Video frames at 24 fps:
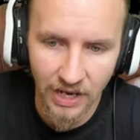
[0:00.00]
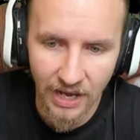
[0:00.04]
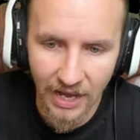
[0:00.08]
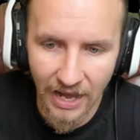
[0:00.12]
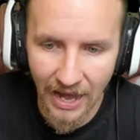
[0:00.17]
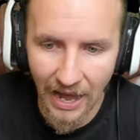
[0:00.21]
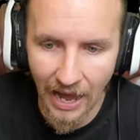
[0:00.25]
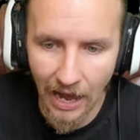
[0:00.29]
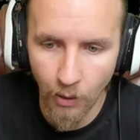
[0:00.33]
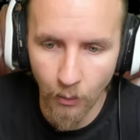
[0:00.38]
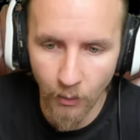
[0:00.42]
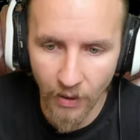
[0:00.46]

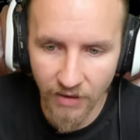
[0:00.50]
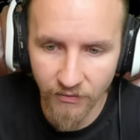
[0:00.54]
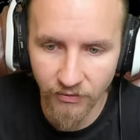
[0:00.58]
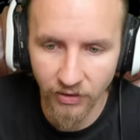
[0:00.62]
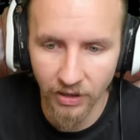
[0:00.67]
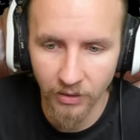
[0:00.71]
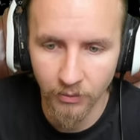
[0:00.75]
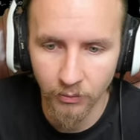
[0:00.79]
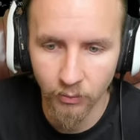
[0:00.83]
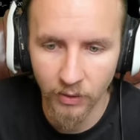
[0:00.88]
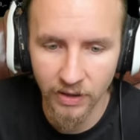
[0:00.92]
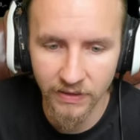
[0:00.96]

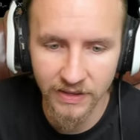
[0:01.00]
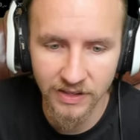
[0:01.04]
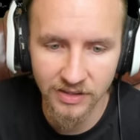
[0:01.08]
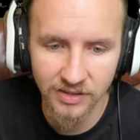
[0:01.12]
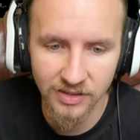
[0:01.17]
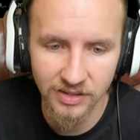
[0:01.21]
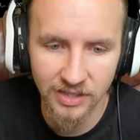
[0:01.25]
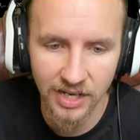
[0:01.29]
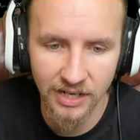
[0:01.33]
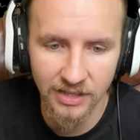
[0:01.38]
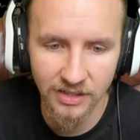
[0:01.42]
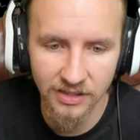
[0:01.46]
However, when this
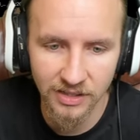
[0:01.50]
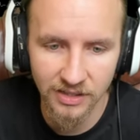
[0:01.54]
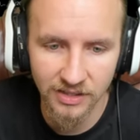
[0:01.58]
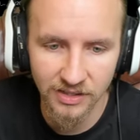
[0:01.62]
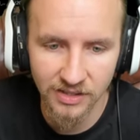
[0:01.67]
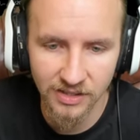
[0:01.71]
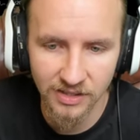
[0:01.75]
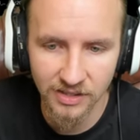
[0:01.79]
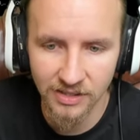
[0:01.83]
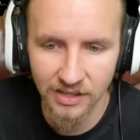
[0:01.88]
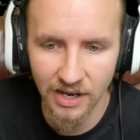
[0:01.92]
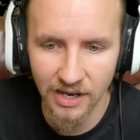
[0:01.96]
tank does
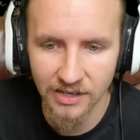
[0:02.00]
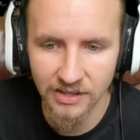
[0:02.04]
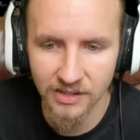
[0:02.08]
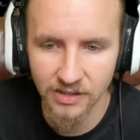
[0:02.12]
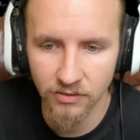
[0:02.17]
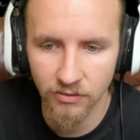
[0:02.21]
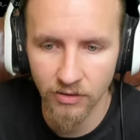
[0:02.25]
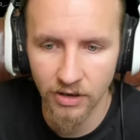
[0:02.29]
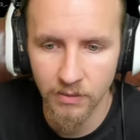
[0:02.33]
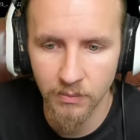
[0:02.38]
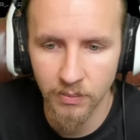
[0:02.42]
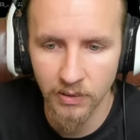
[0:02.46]
side
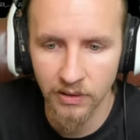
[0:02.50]
scrape,